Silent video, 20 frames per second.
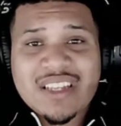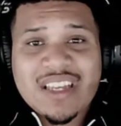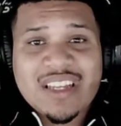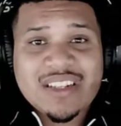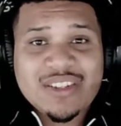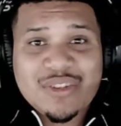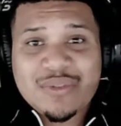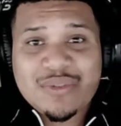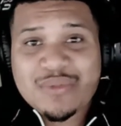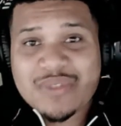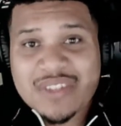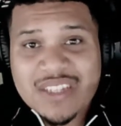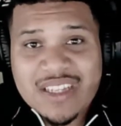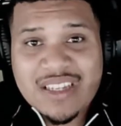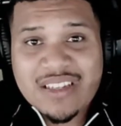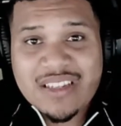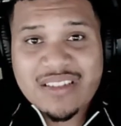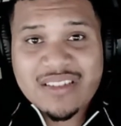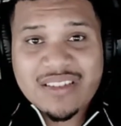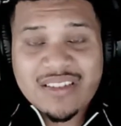and two
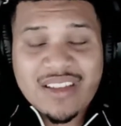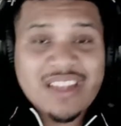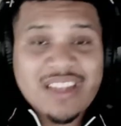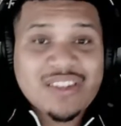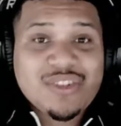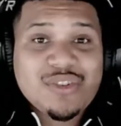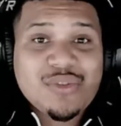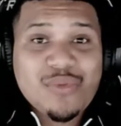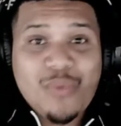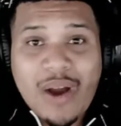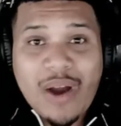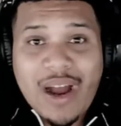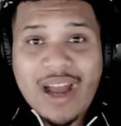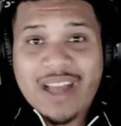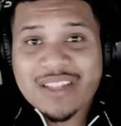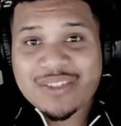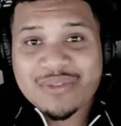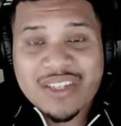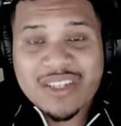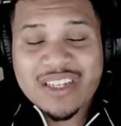Z's and two
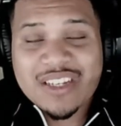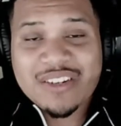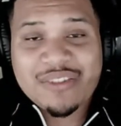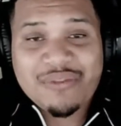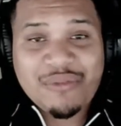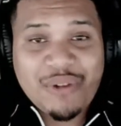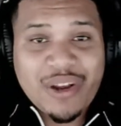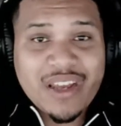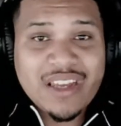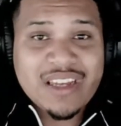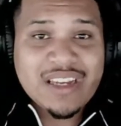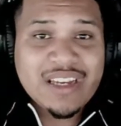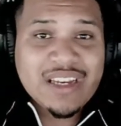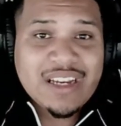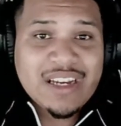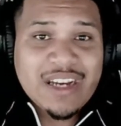Y's on the end of Ray.